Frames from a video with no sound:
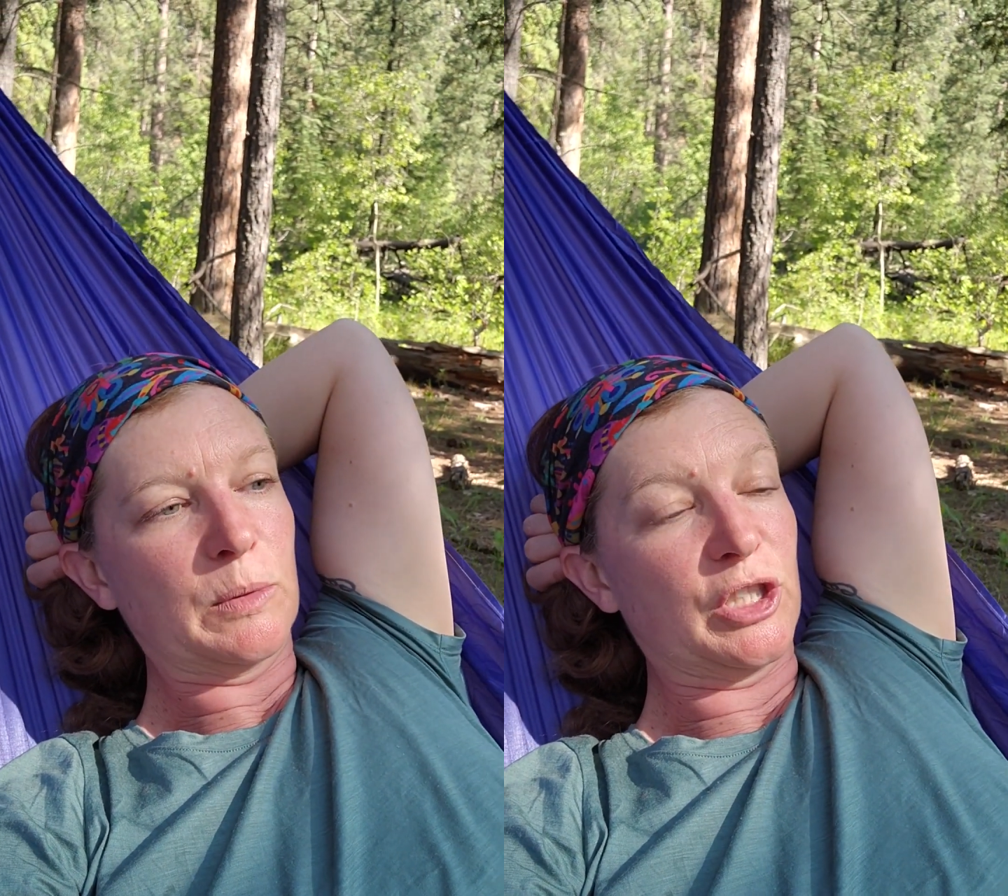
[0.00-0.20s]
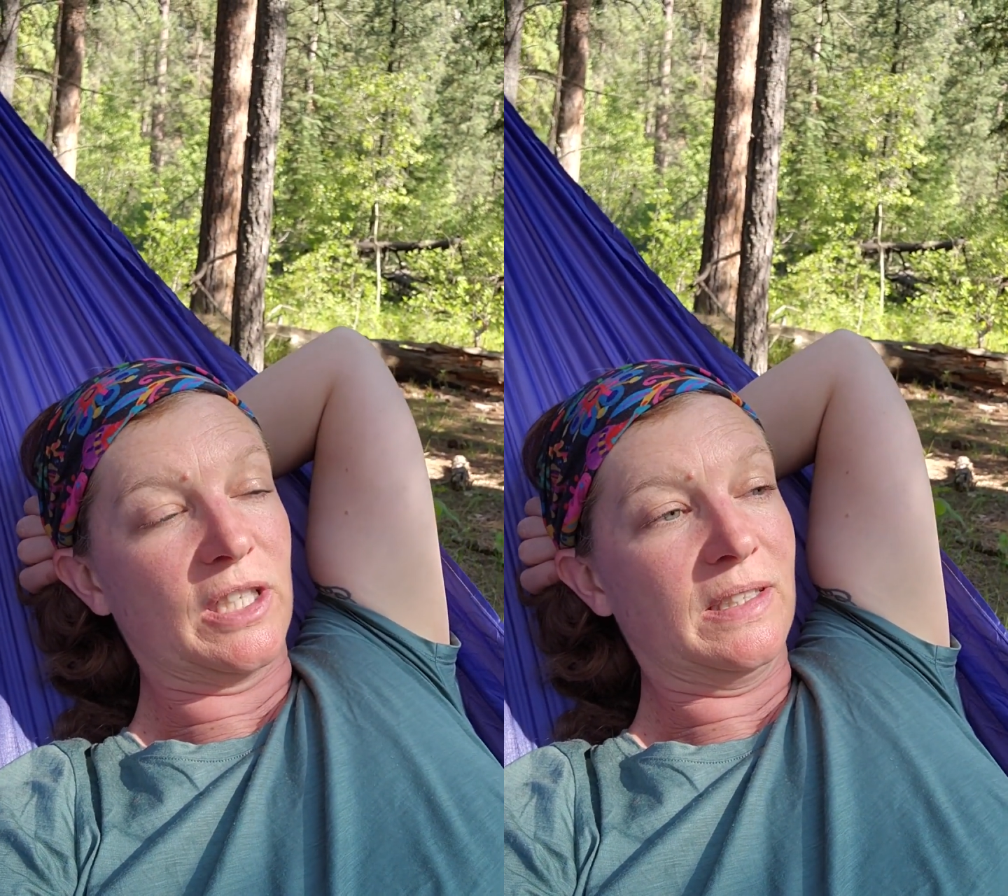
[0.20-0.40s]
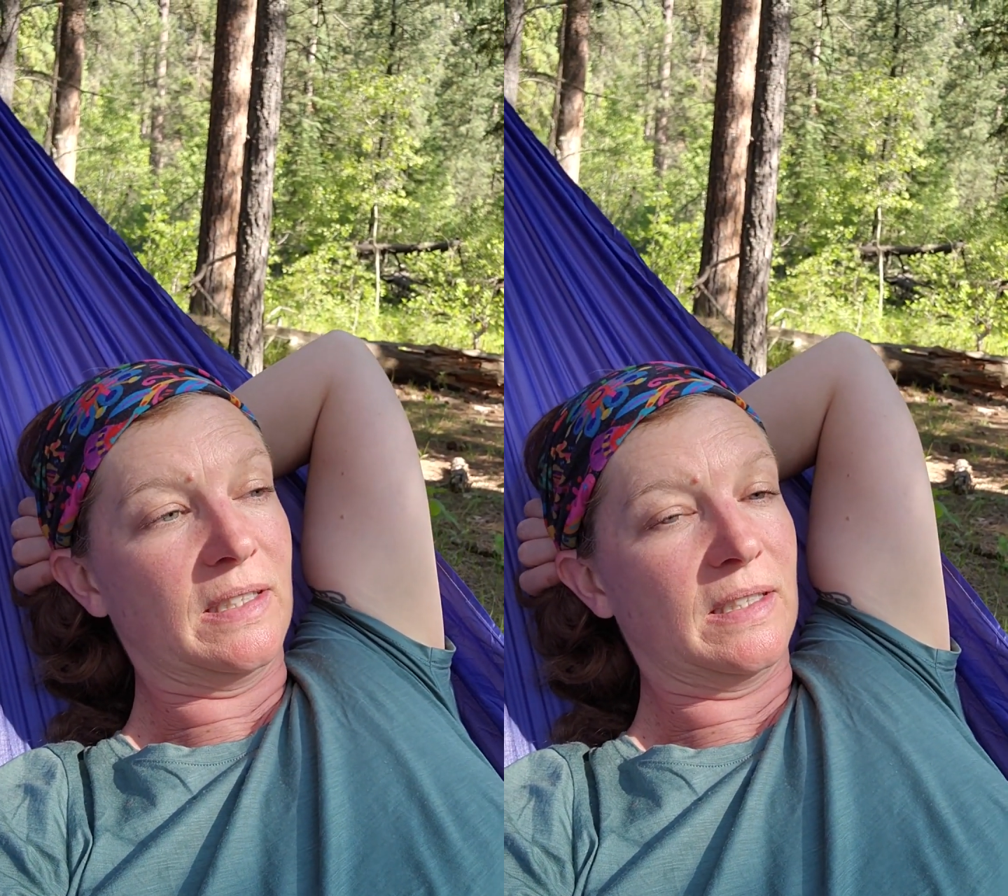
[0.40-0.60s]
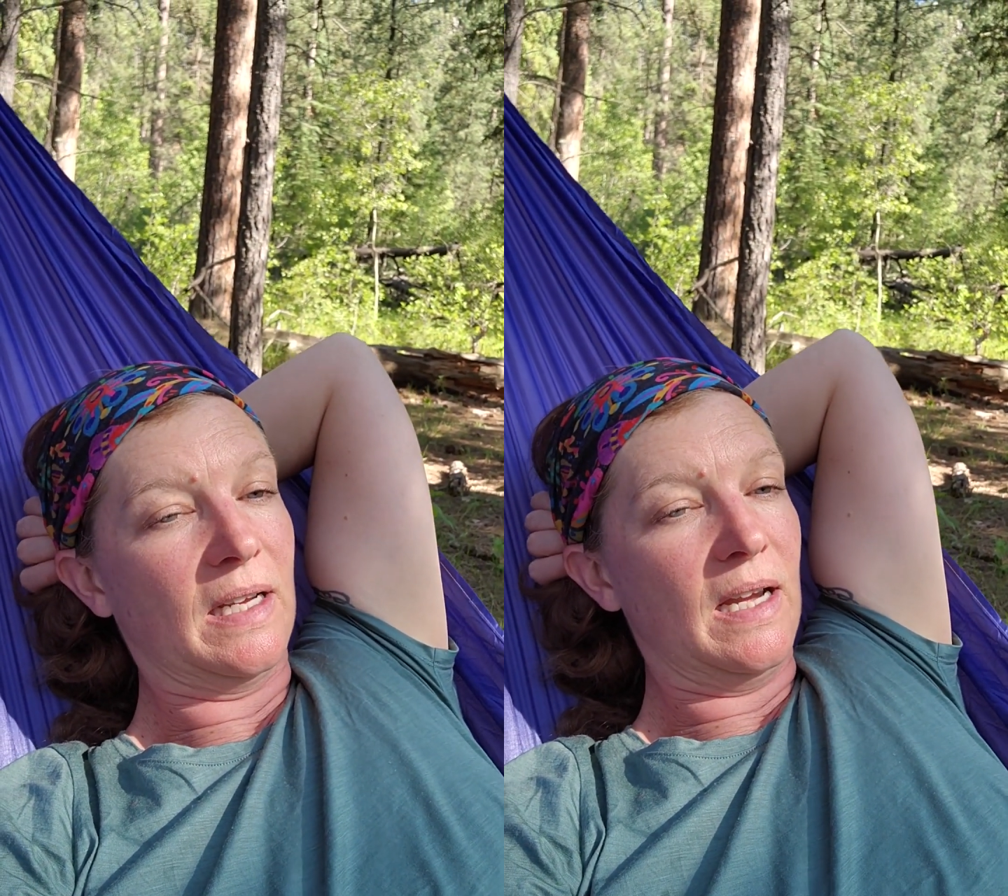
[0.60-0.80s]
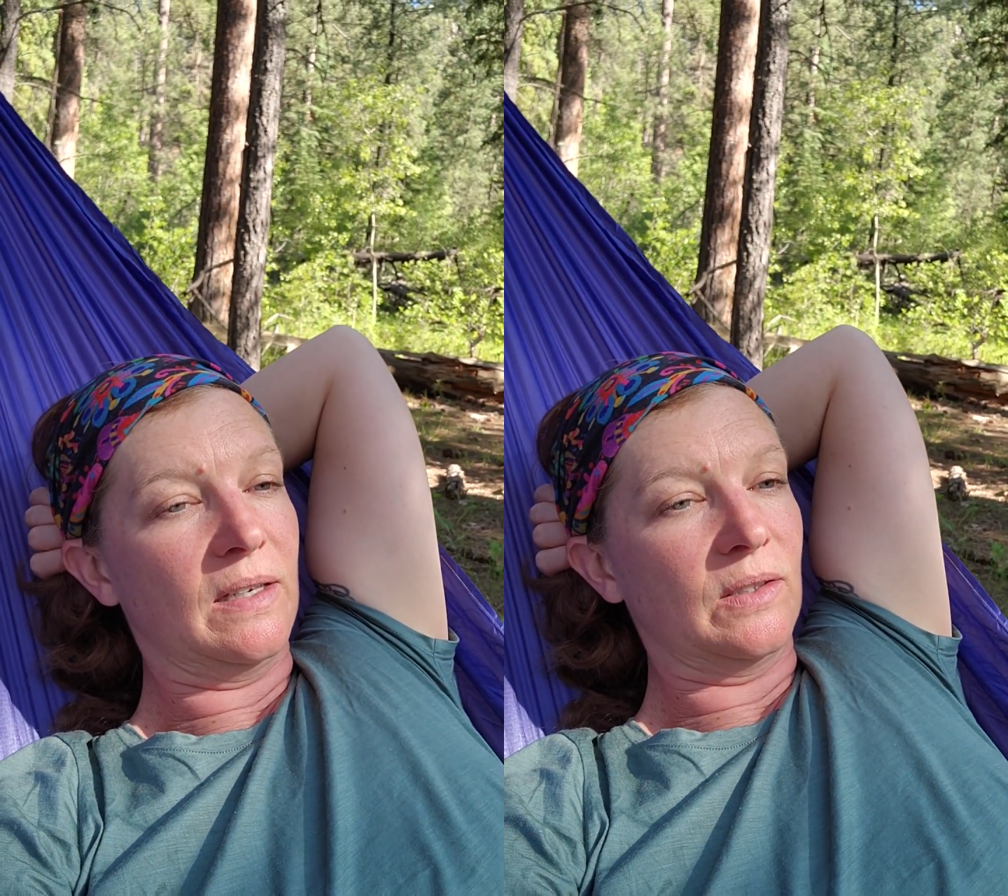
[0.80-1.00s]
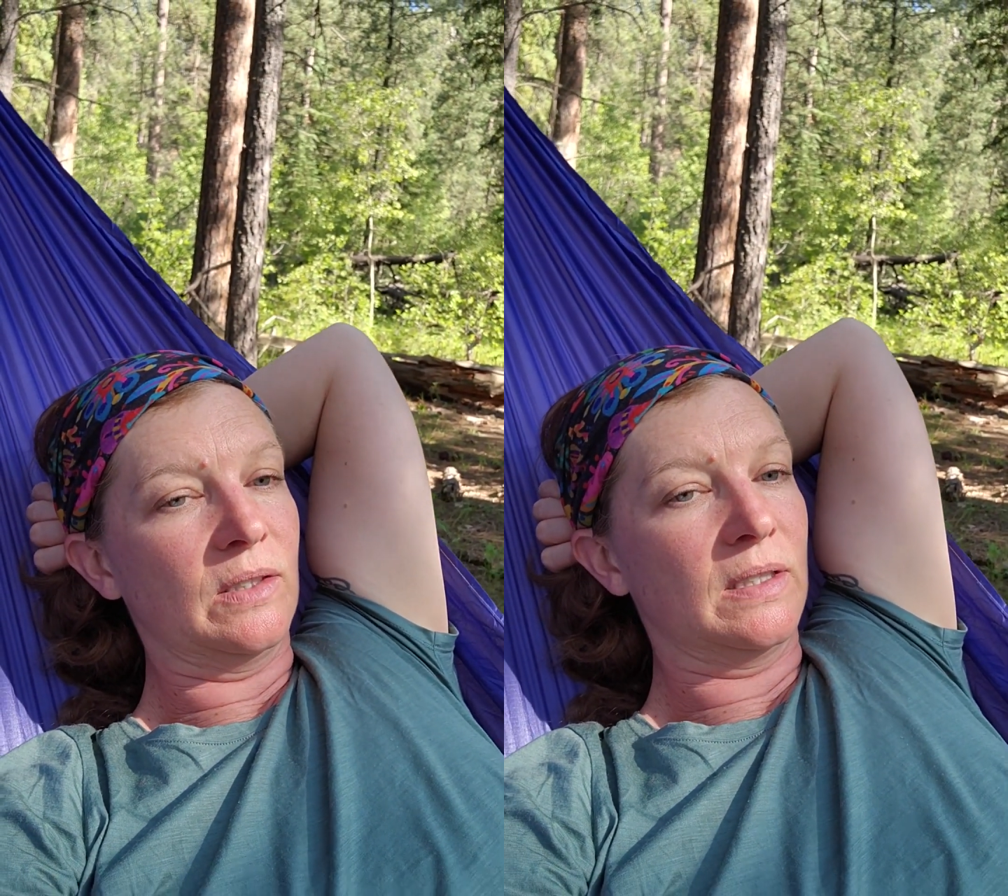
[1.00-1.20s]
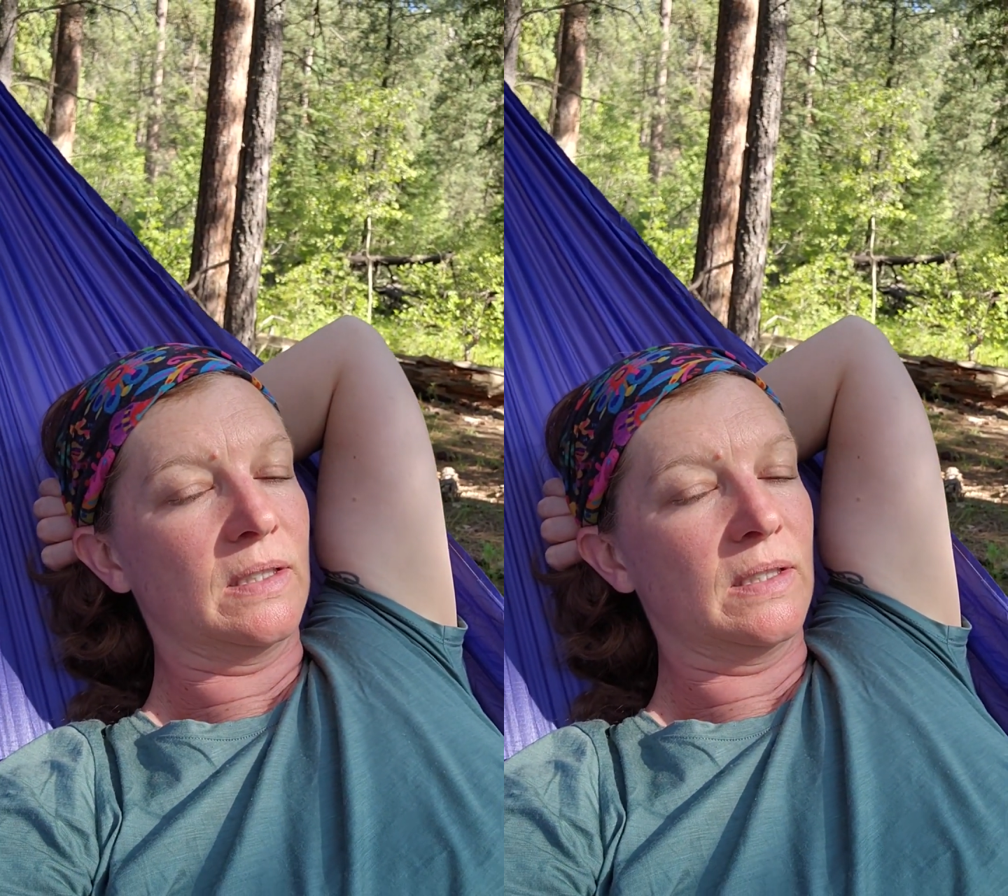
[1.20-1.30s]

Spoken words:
chilling now.